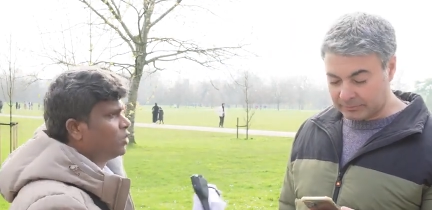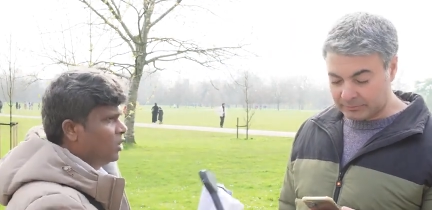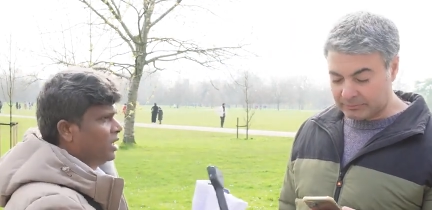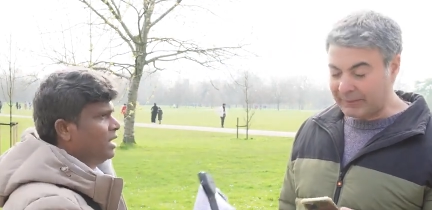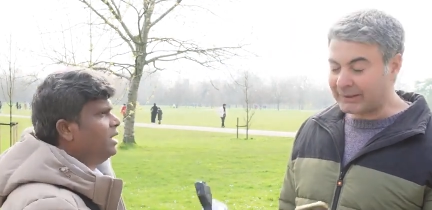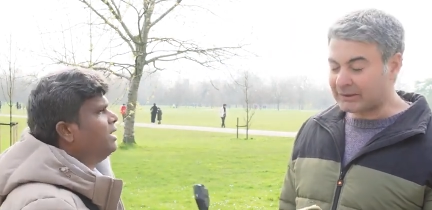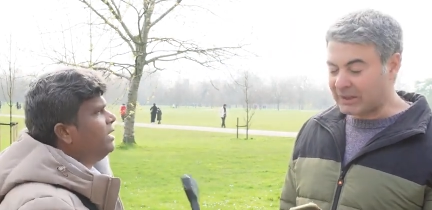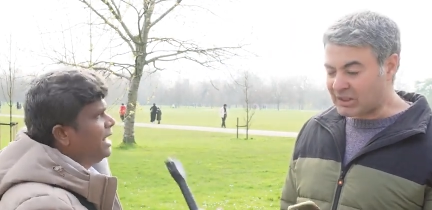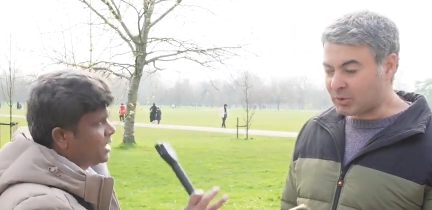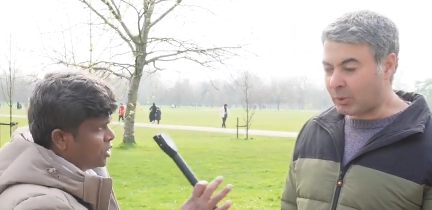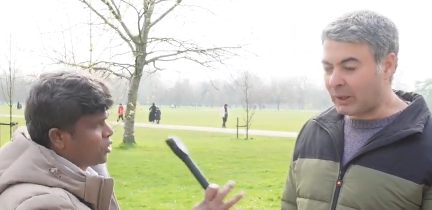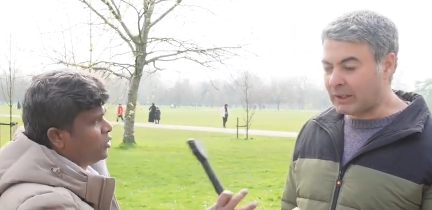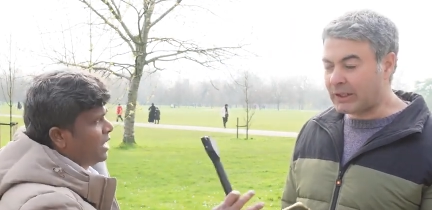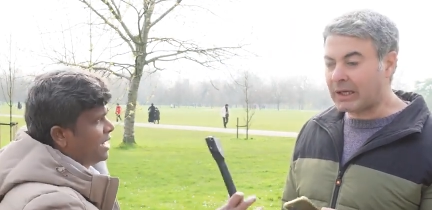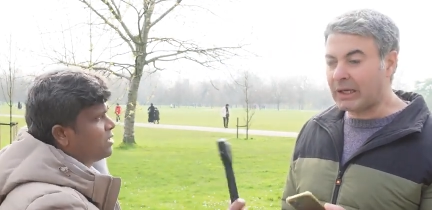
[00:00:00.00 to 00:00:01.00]
Speaker 1: Good.
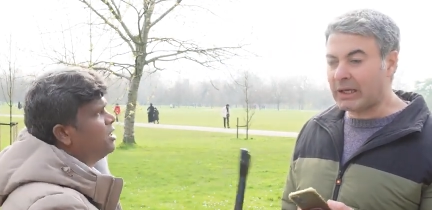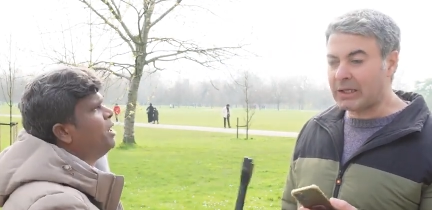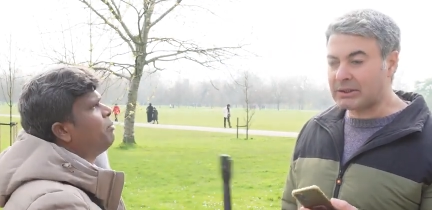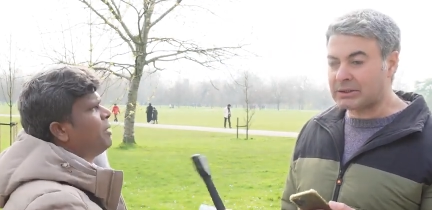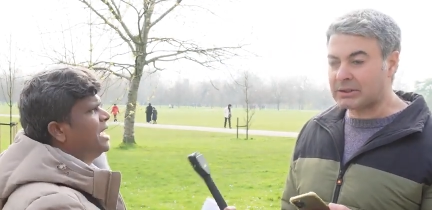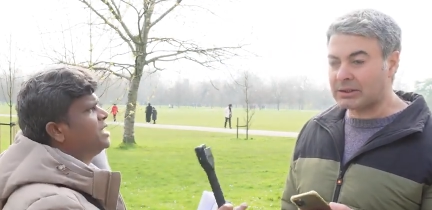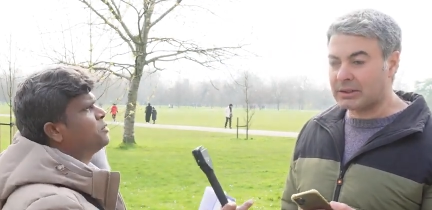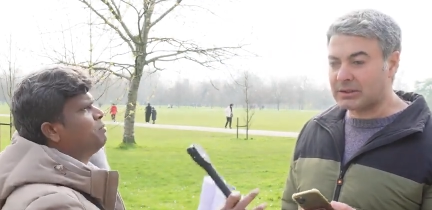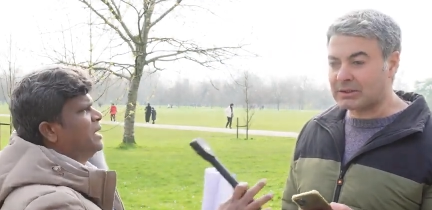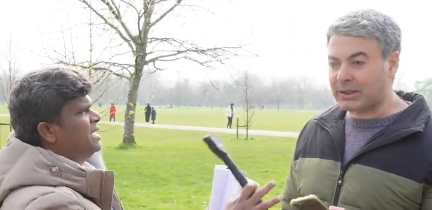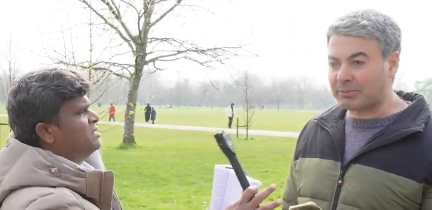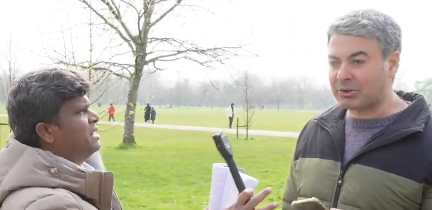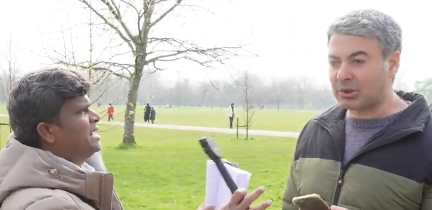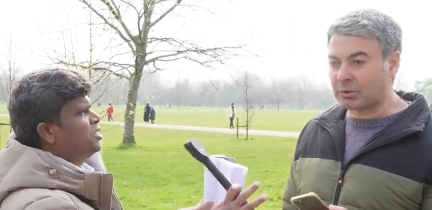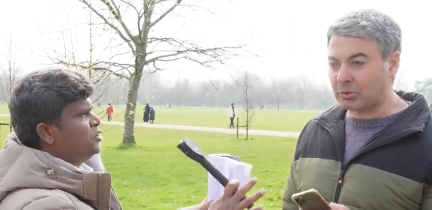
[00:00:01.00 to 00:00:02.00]
Let's do that. Please,
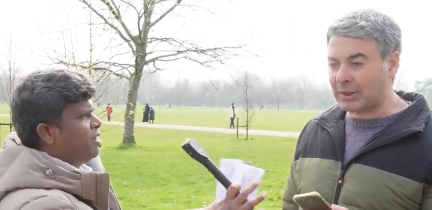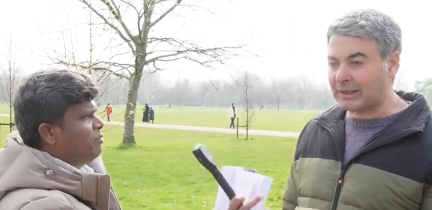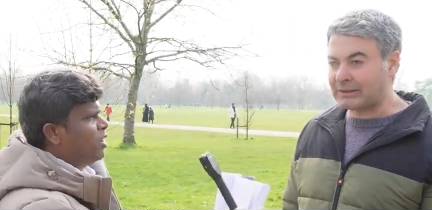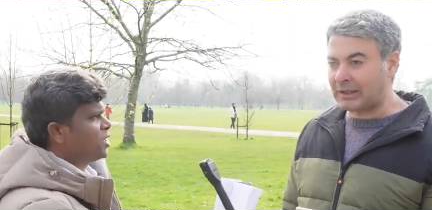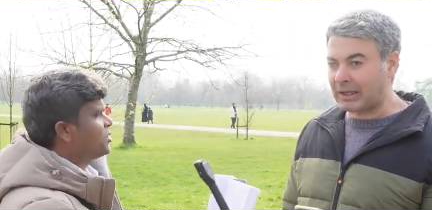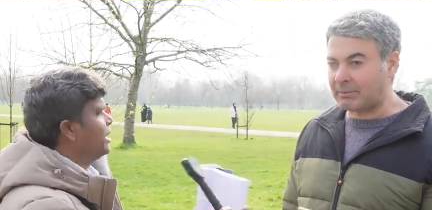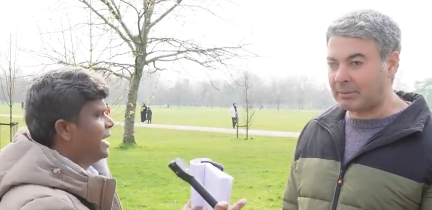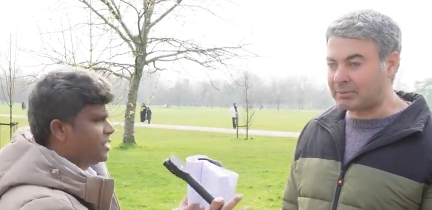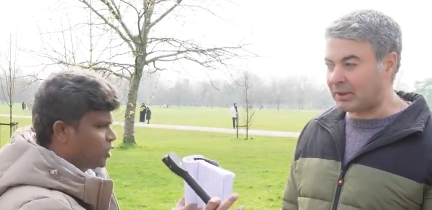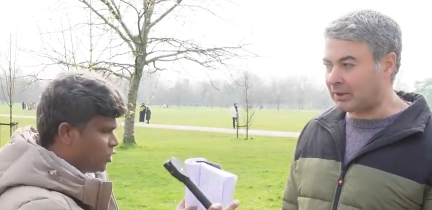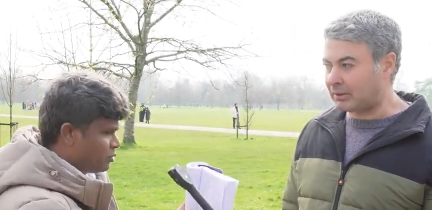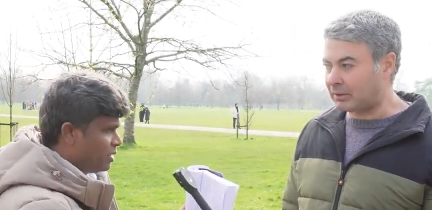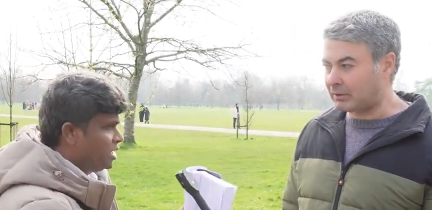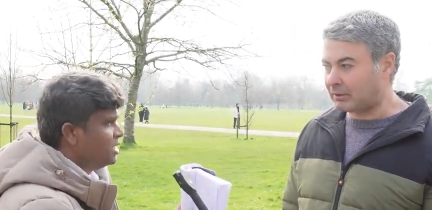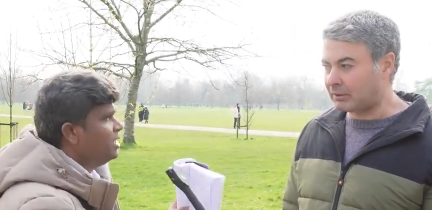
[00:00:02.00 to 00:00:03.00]
please, let's demonstrate.
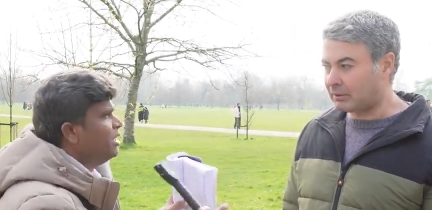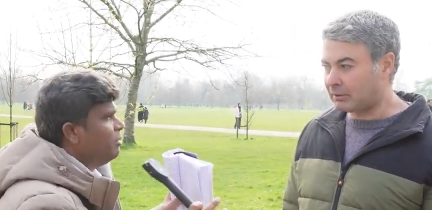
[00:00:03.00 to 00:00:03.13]
Excuse me.